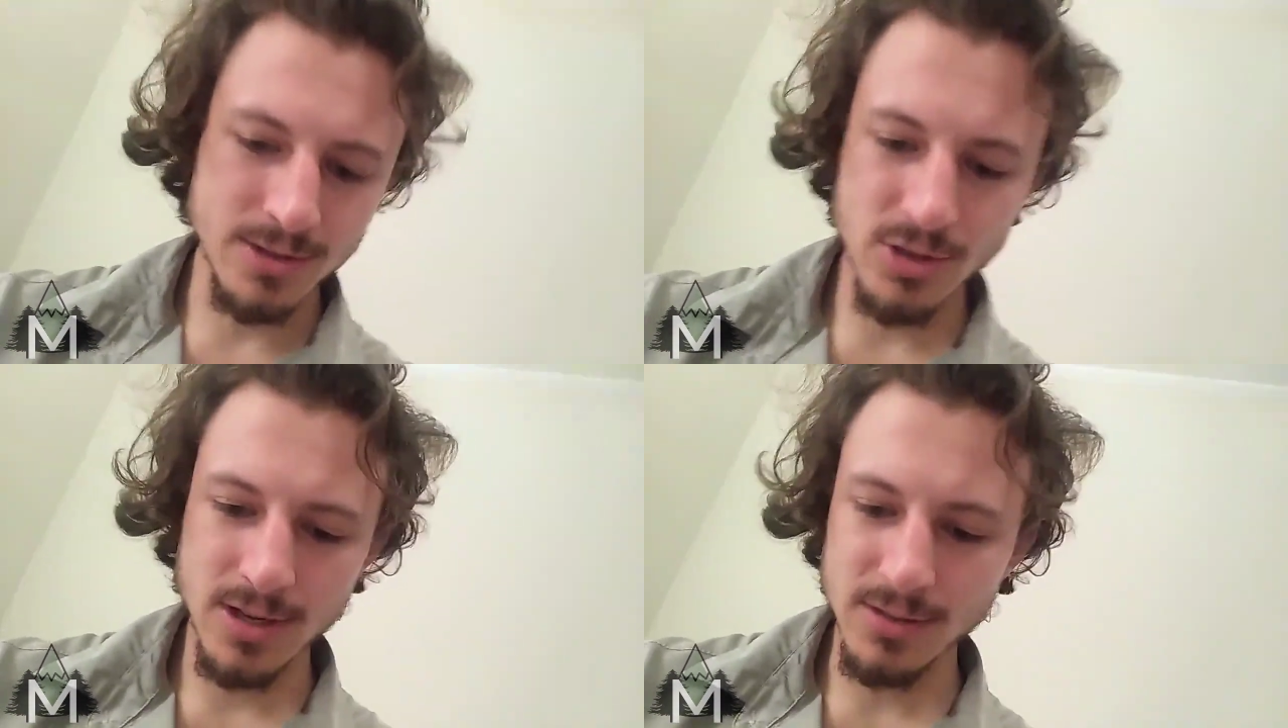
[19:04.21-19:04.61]

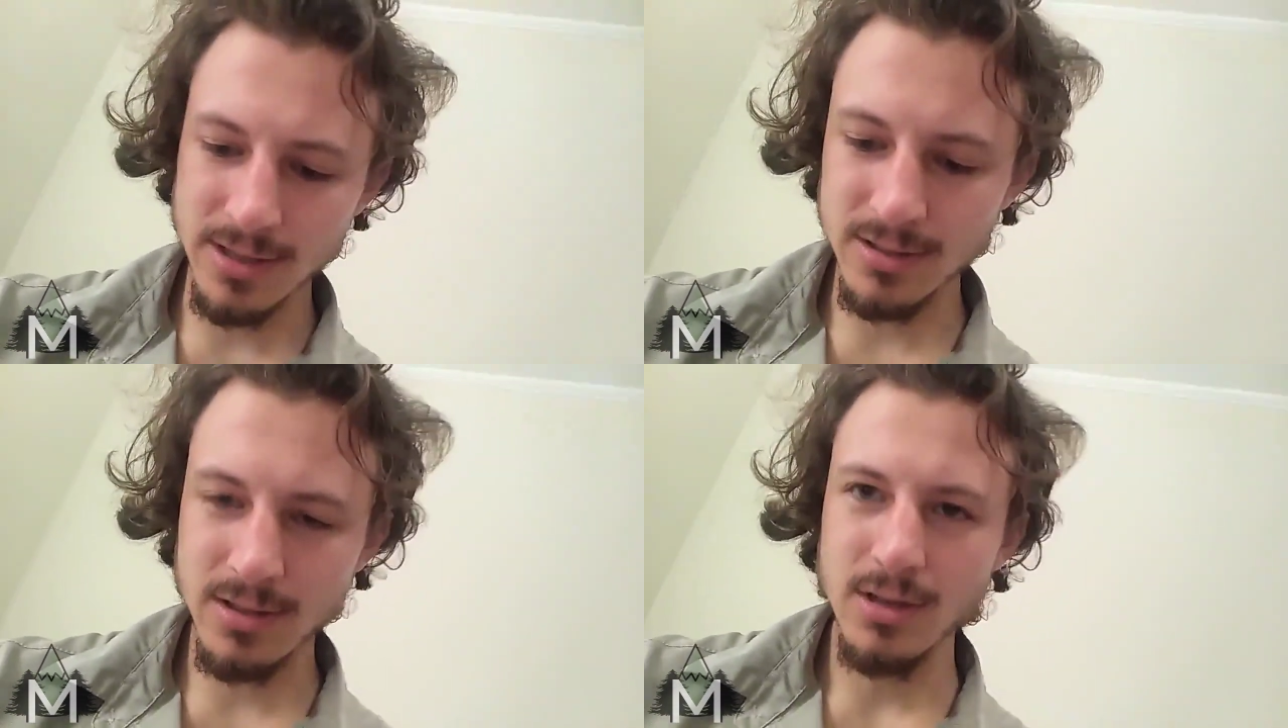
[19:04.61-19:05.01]
she has
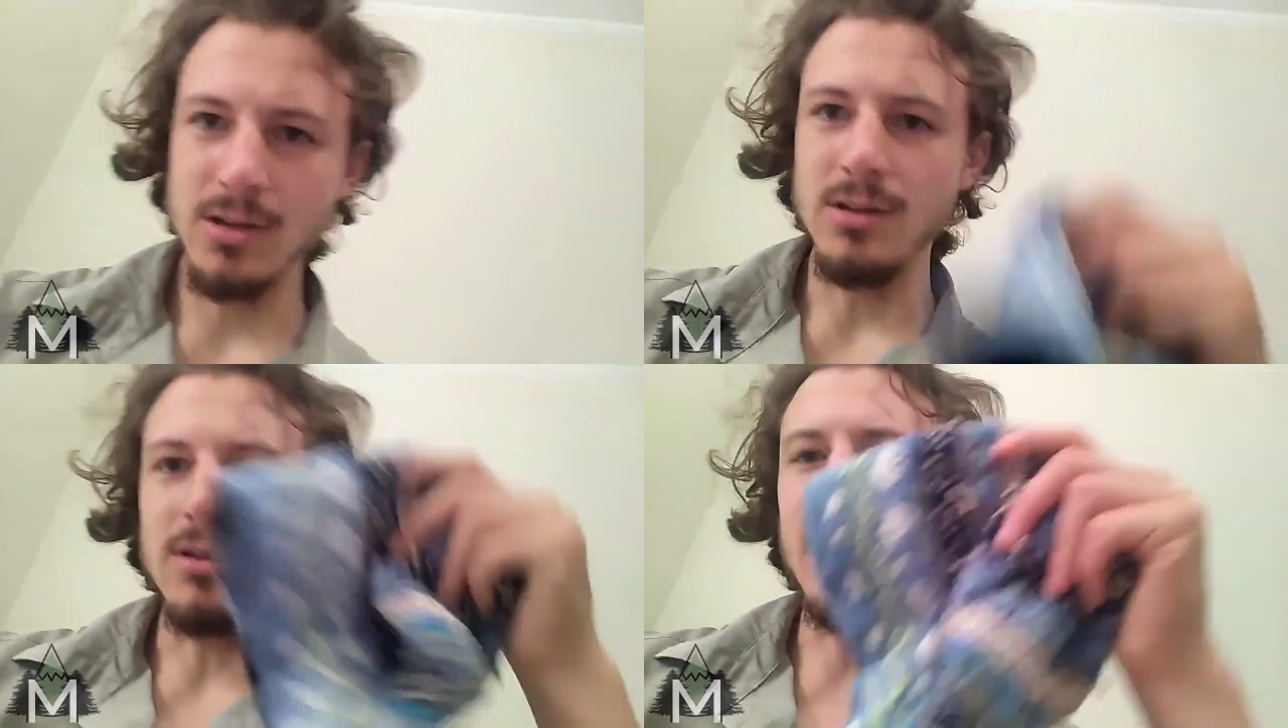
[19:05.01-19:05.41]
like
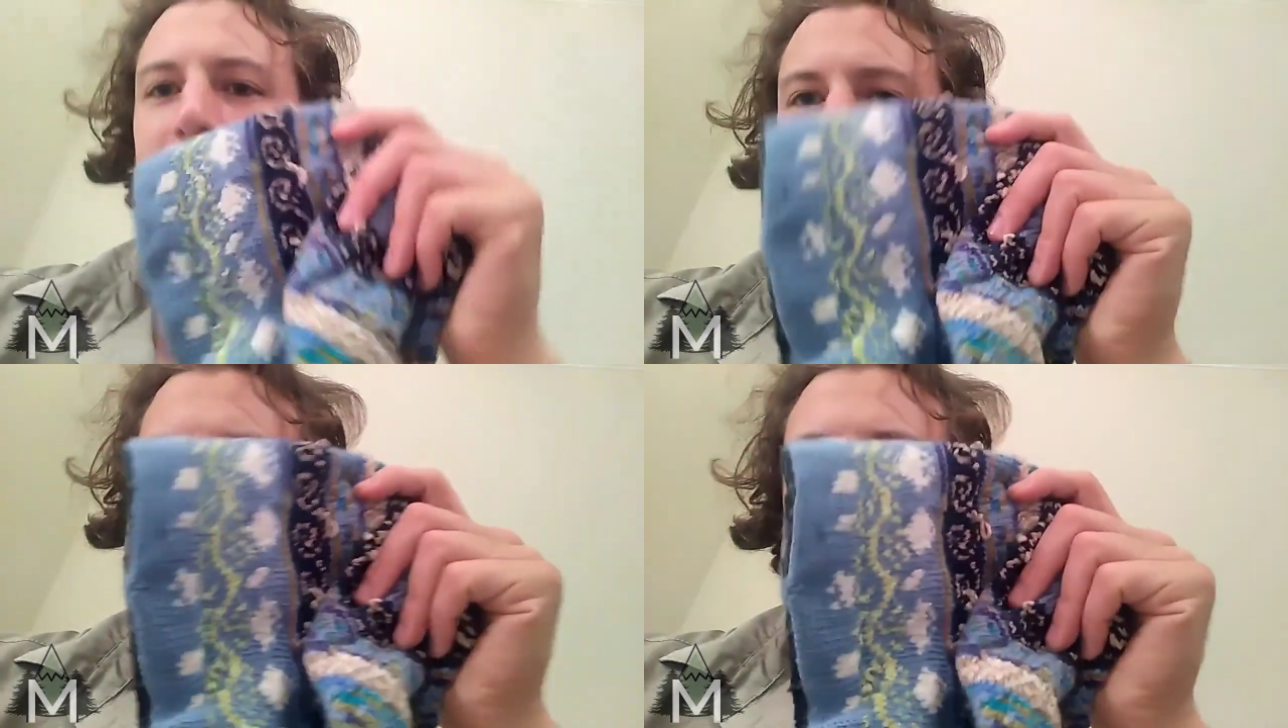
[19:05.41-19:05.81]
a
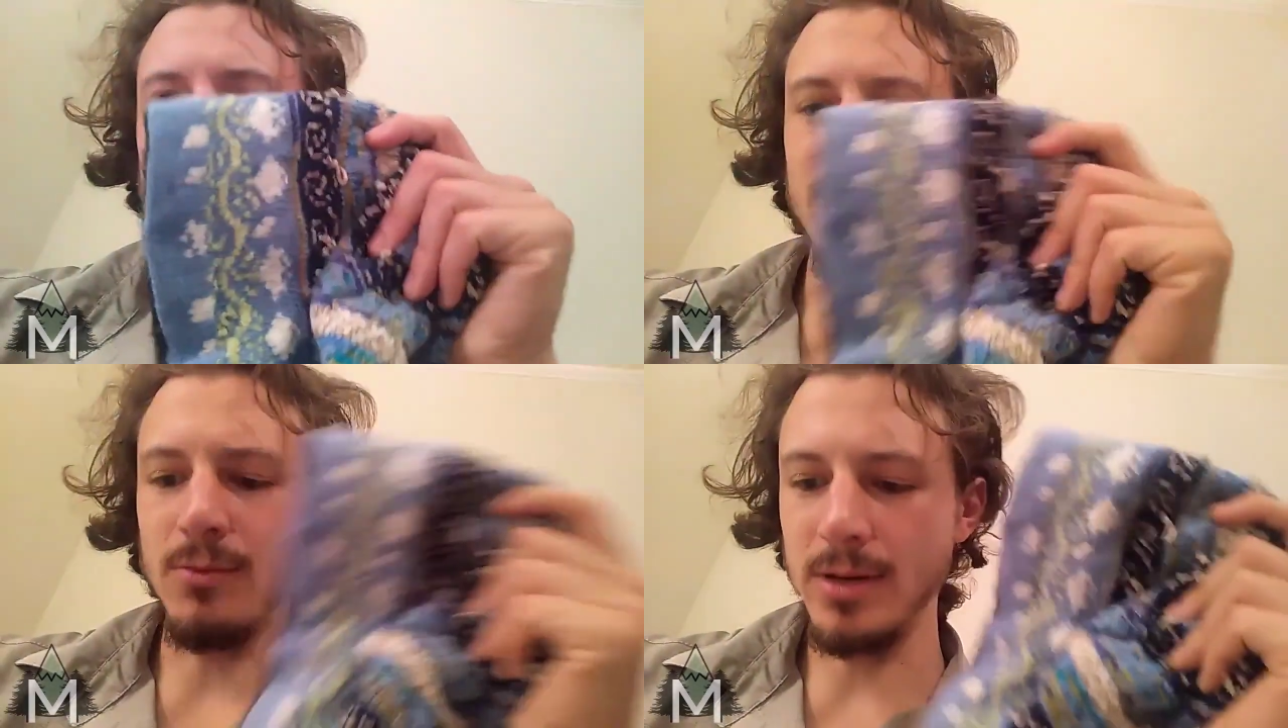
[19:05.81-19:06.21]
hat
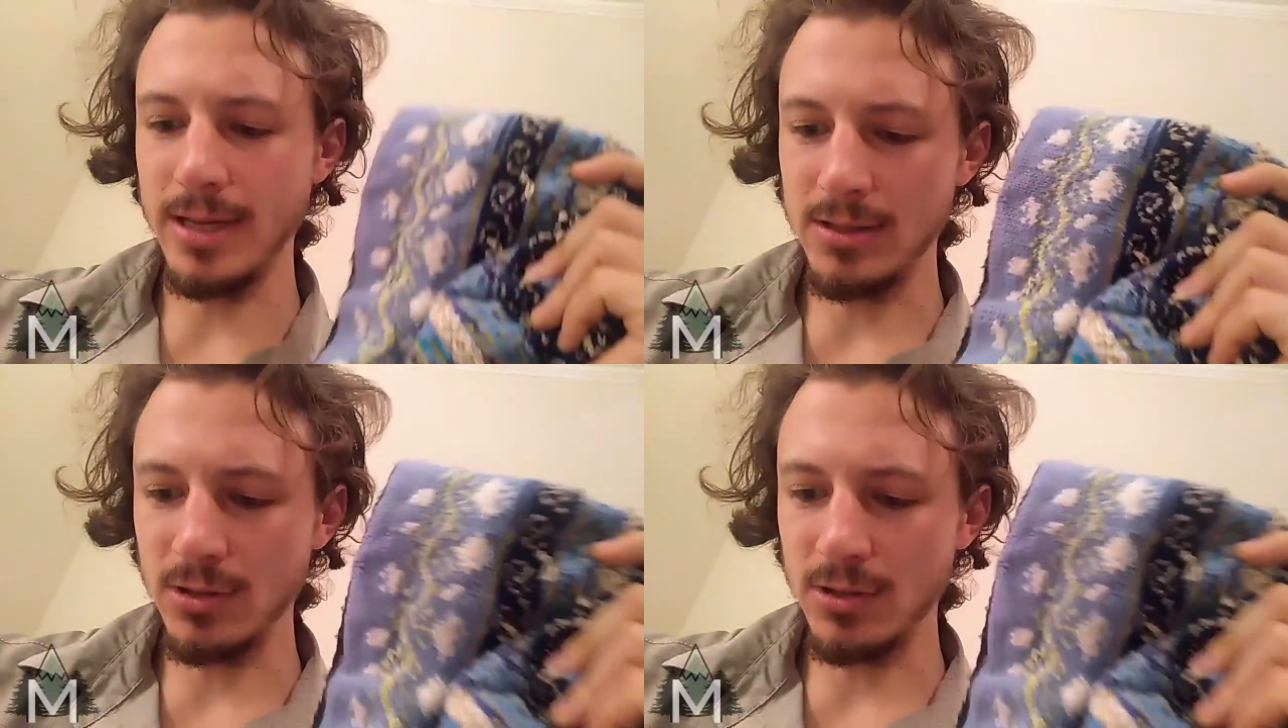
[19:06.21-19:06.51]
for when it gets